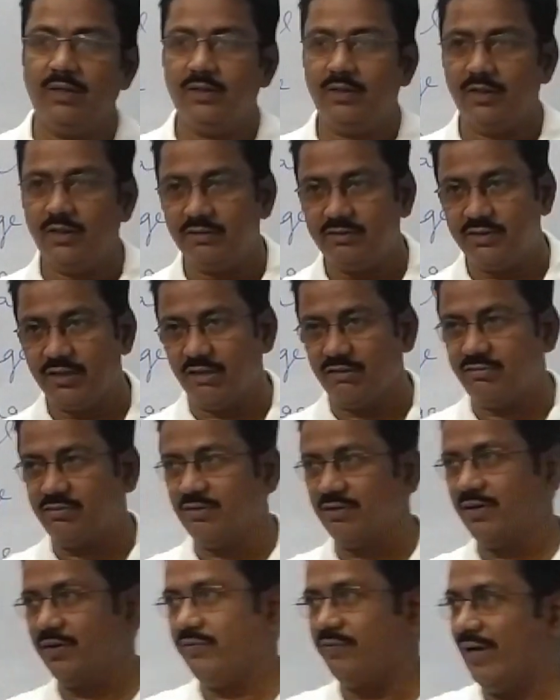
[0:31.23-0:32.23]
Let's just
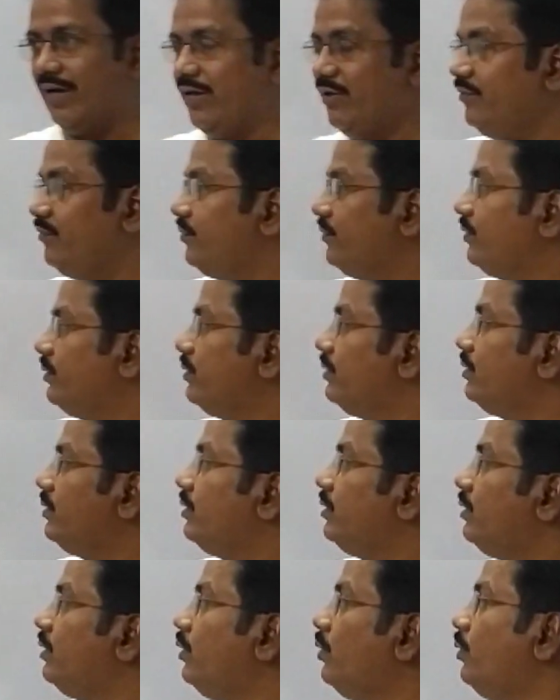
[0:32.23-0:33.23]
revive
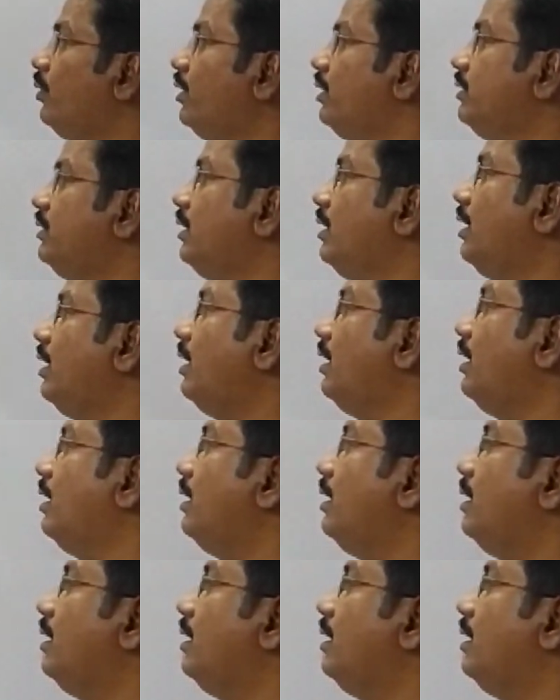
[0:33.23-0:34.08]
over the